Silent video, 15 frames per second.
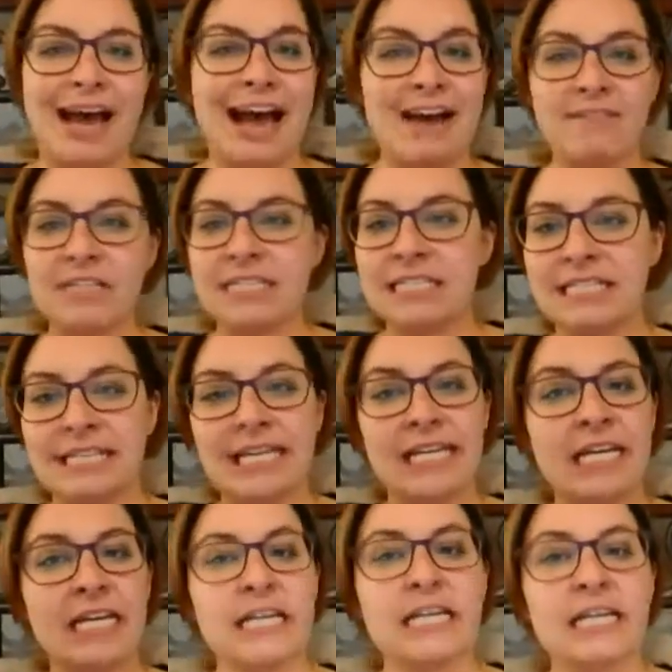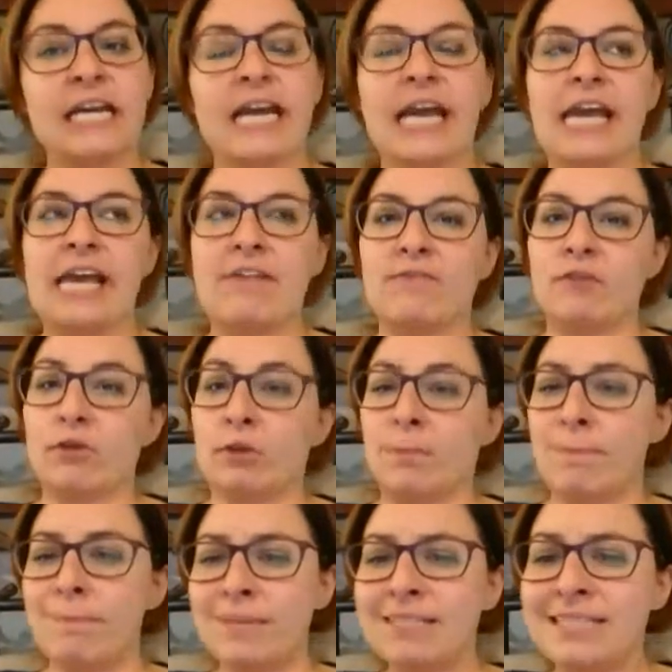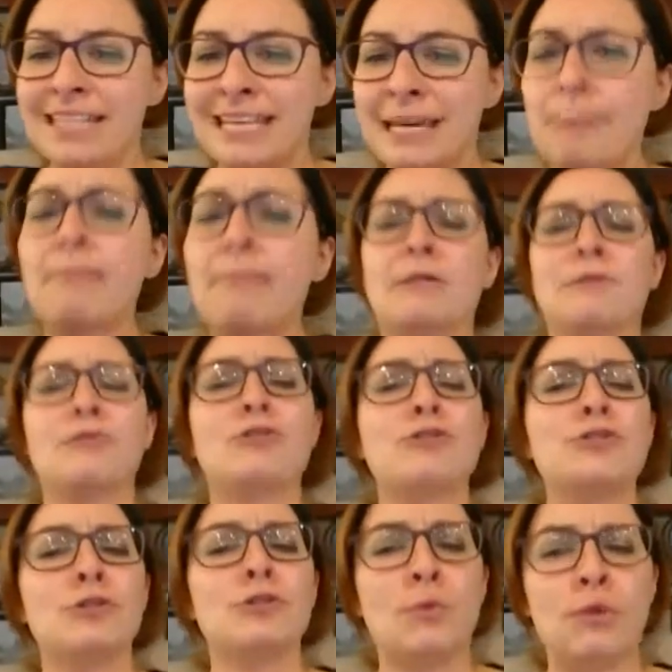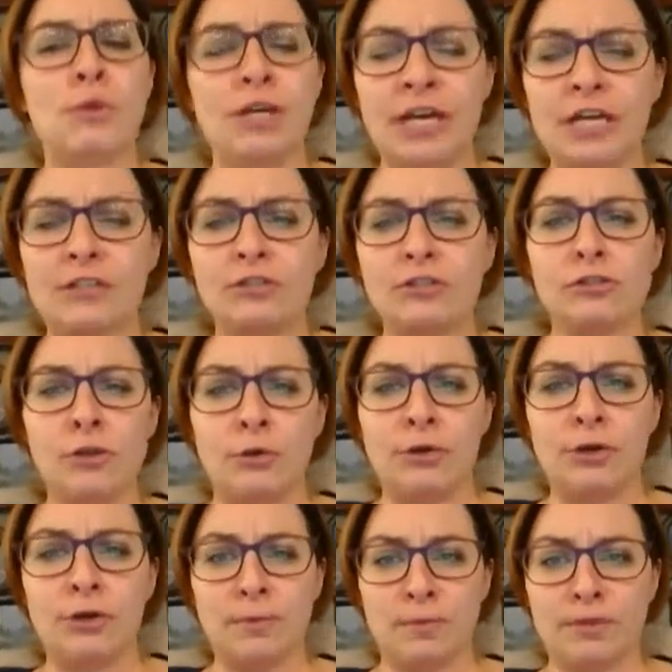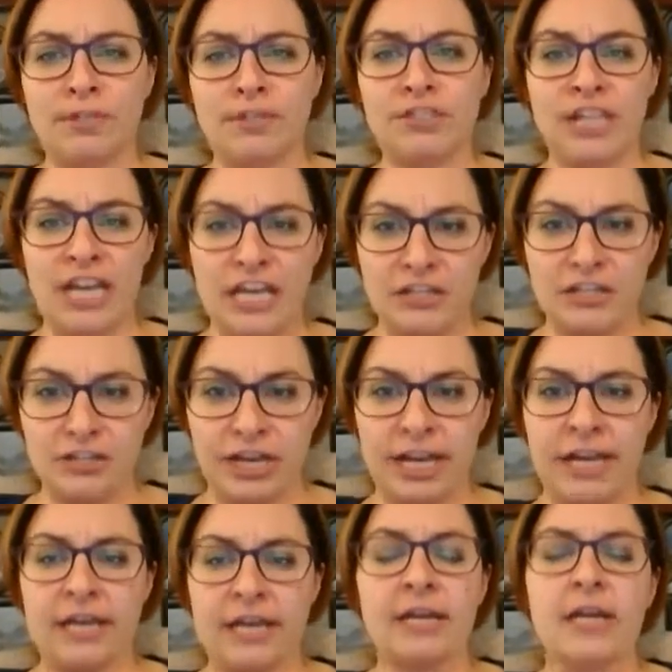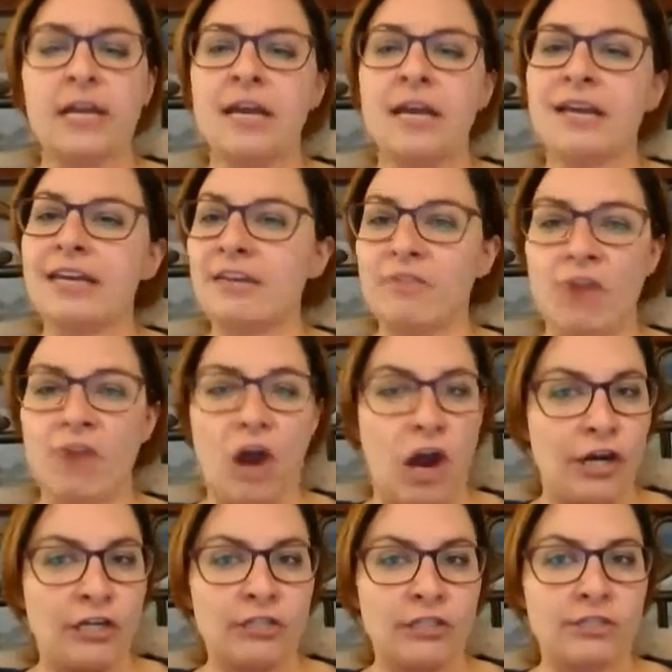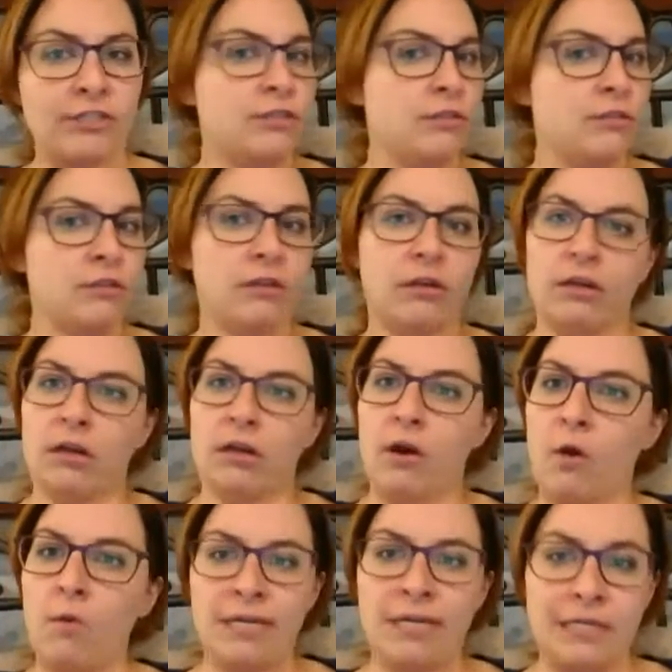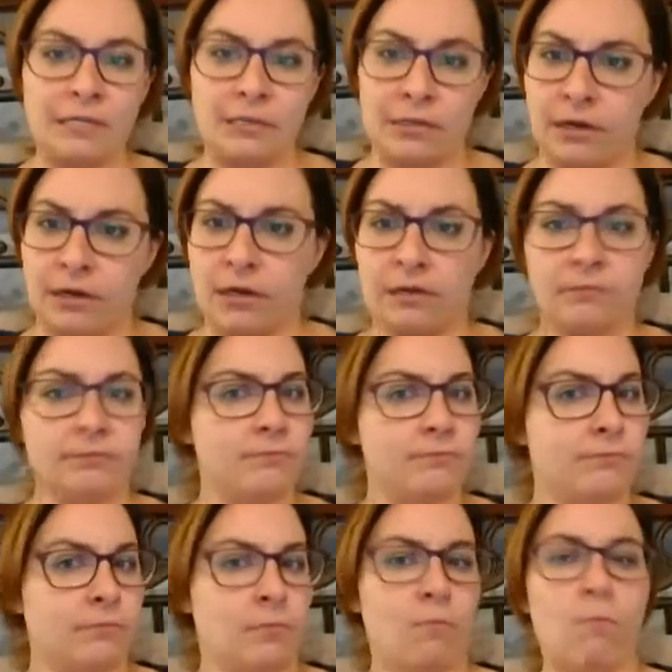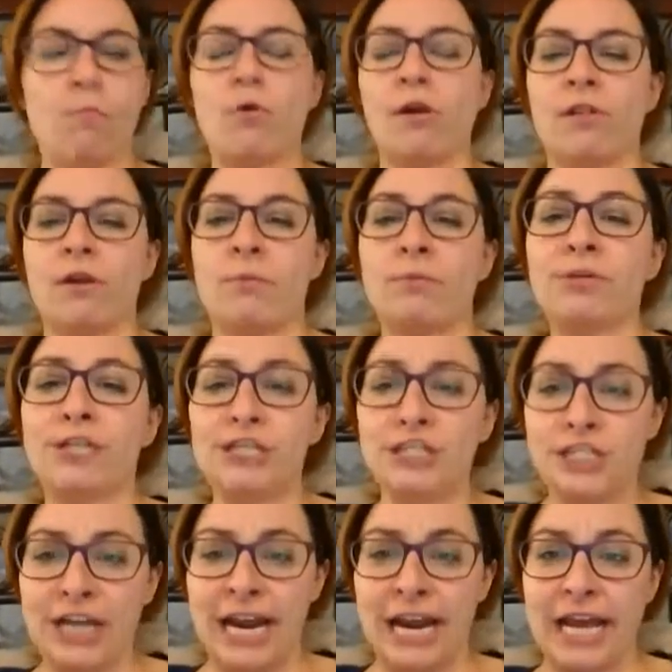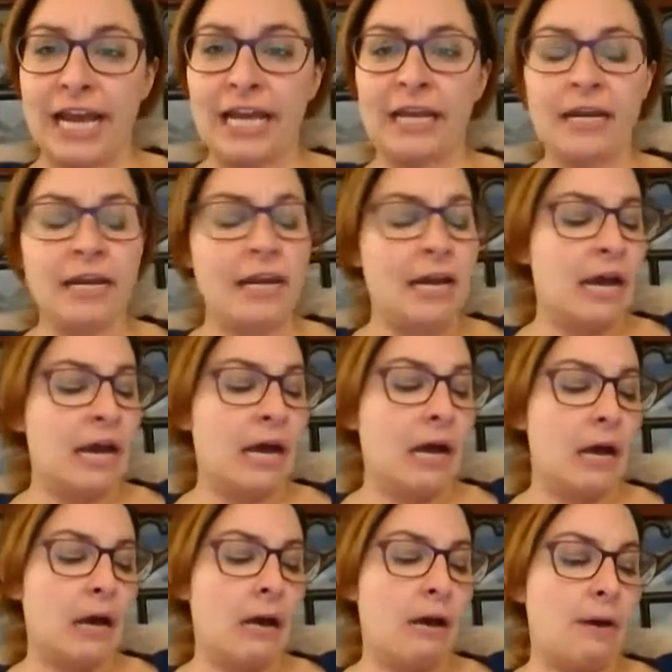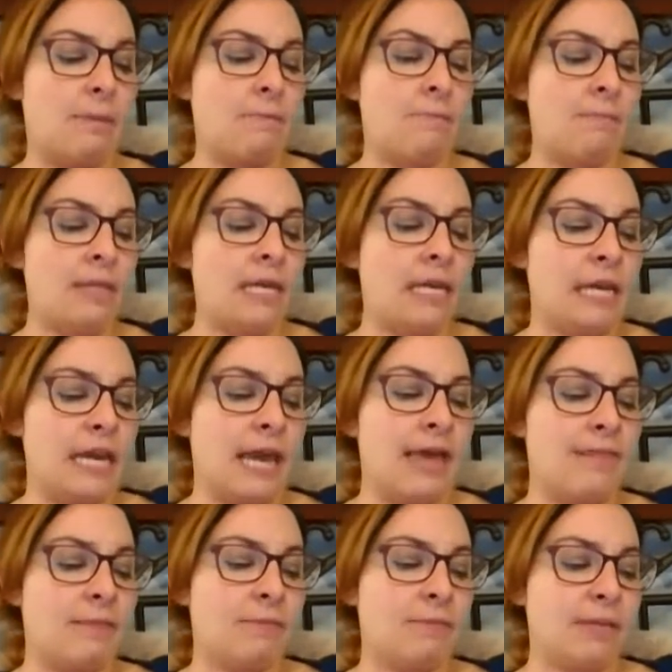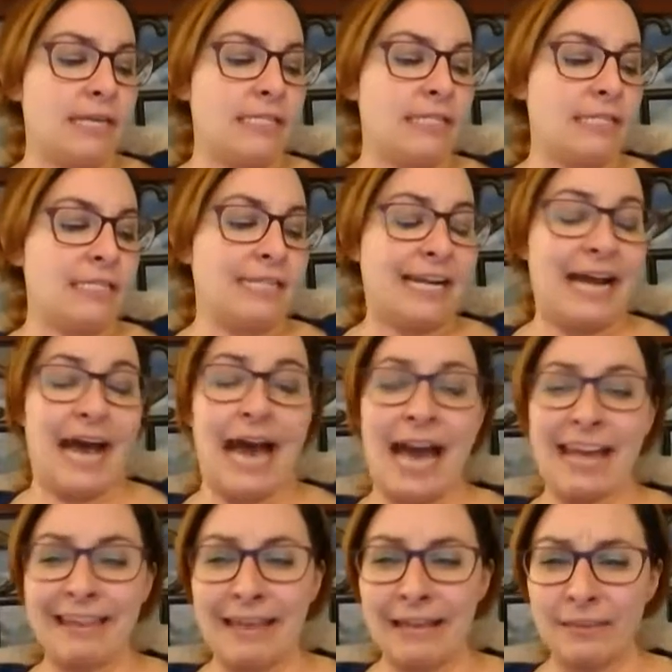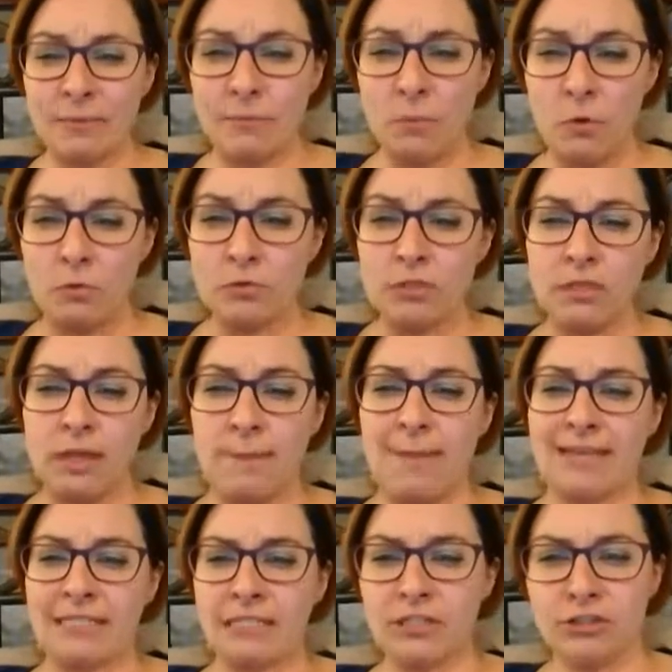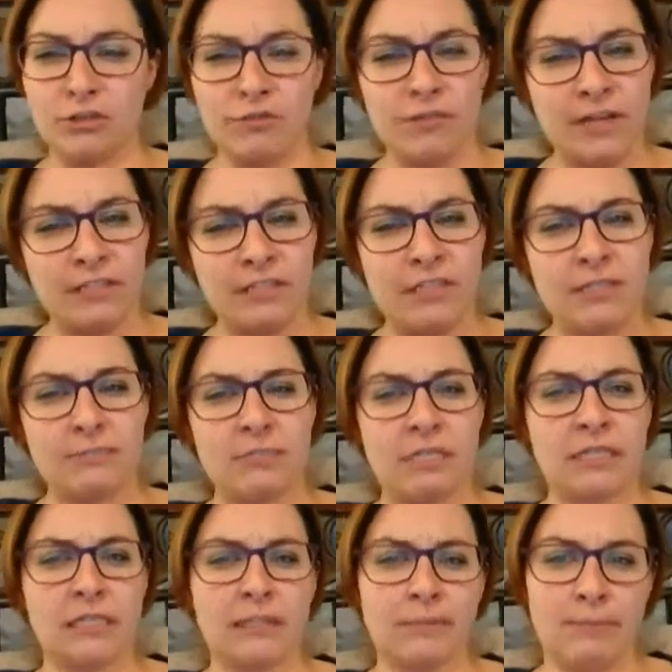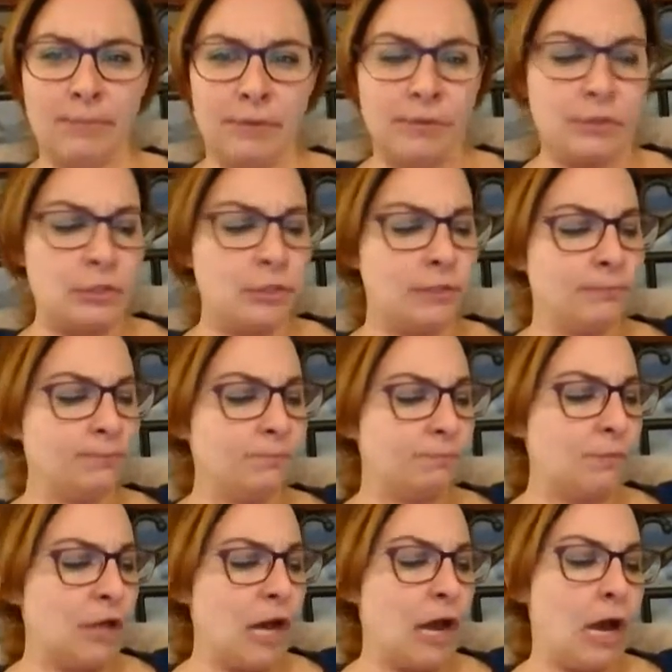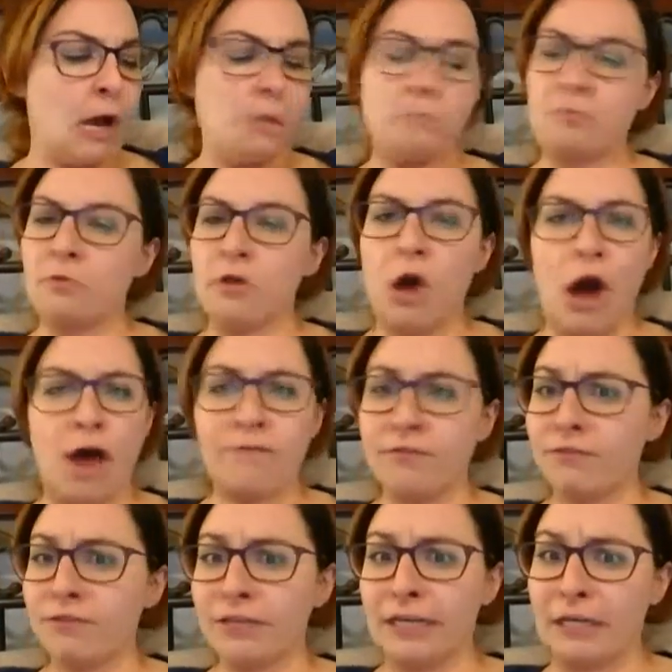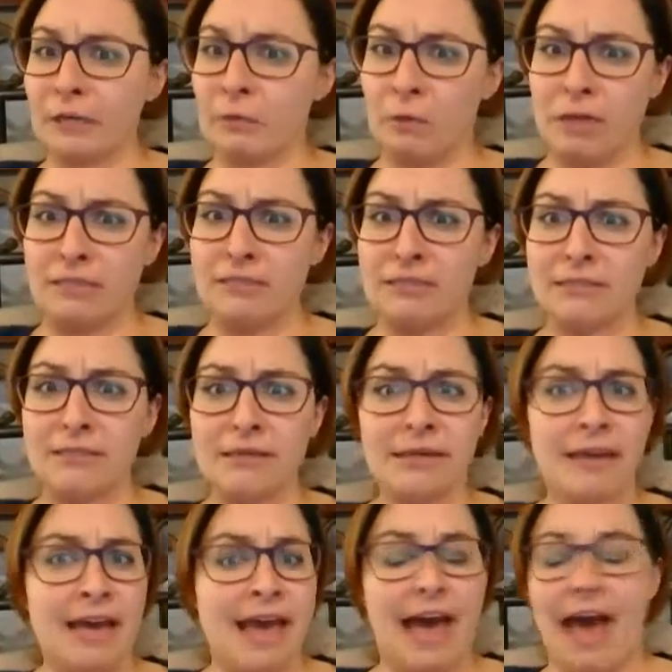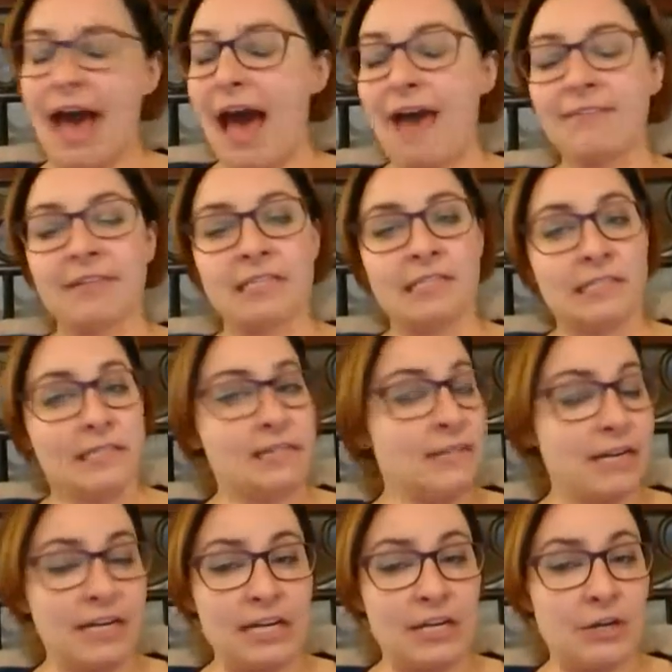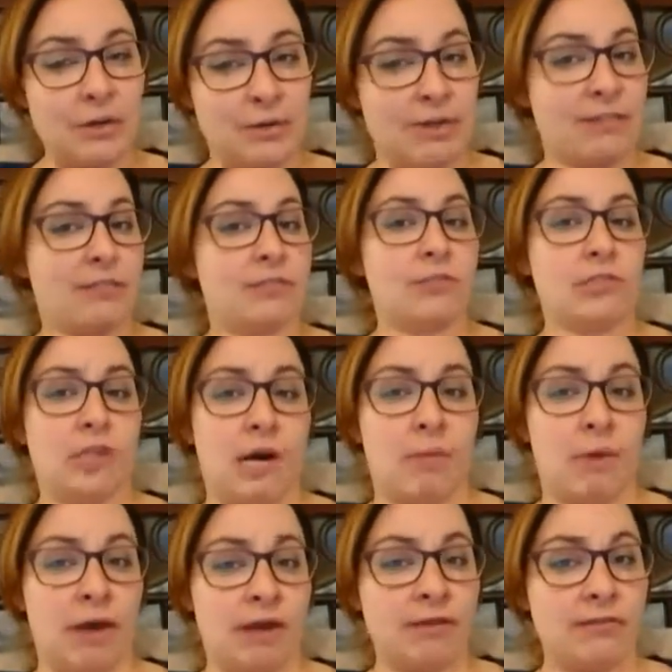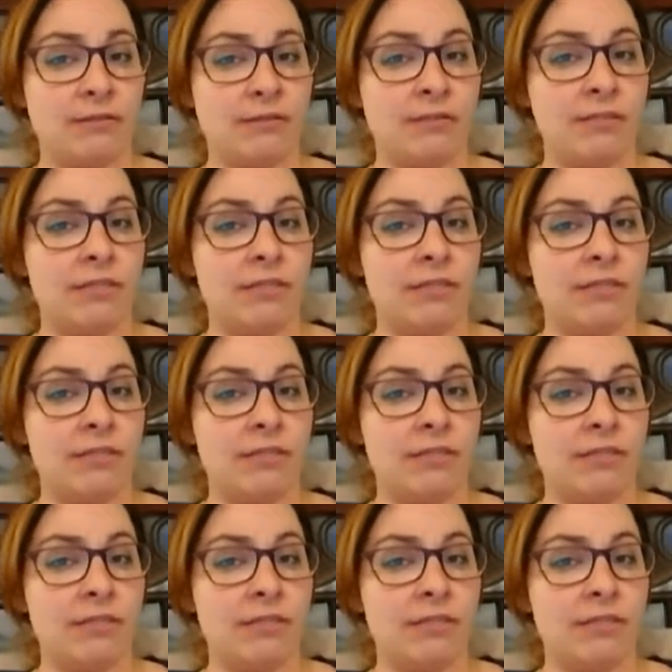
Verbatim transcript: obviously, if you're busy but you still want to show your appreciation, gift cards always are more than appreciated. Um, and the places that I like the most and that my teacher friends seem to like the most. Um, coffee related ones, obviously Dunkin' Donuts and Starbucks.